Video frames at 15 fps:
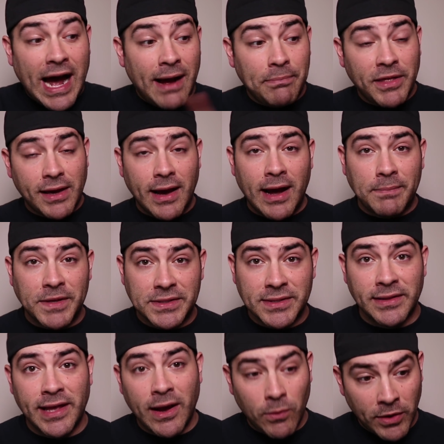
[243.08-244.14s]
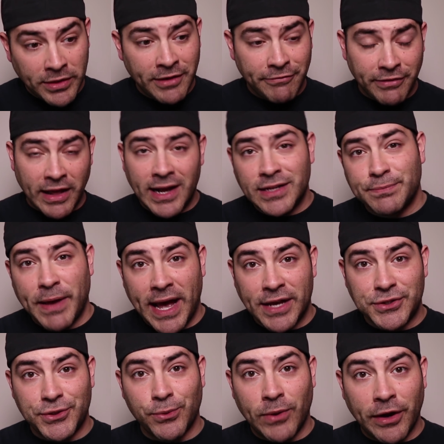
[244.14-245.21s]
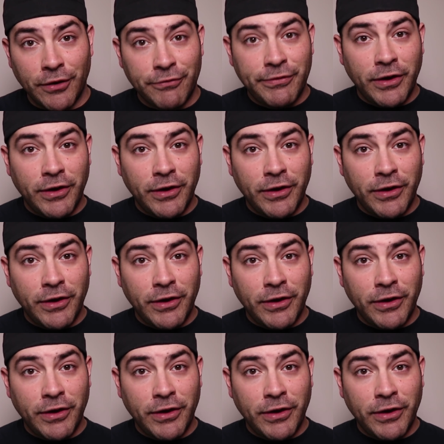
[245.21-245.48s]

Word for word: I'm the cop that's in that one that flies past you while you're